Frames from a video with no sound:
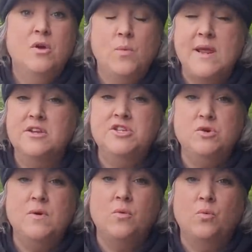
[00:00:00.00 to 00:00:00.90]
We can
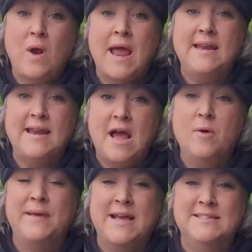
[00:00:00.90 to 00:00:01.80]
do it right
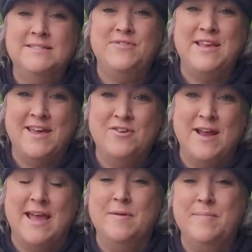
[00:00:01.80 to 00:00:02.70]
now because of the
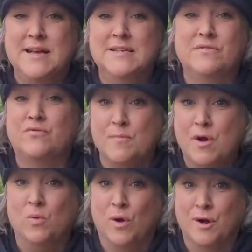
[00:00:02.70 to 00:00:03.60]
internet and because of
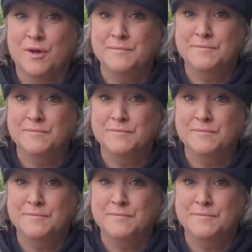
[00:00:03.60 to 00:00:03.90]
remote work.